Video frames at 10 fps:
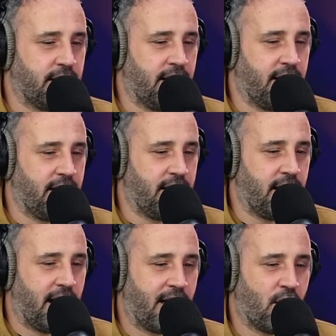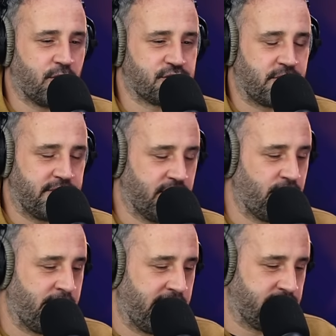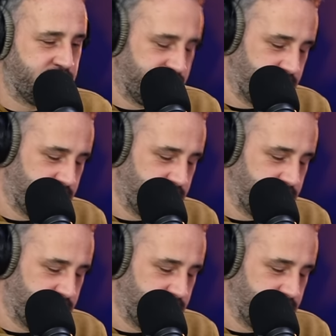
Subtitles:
I always, remain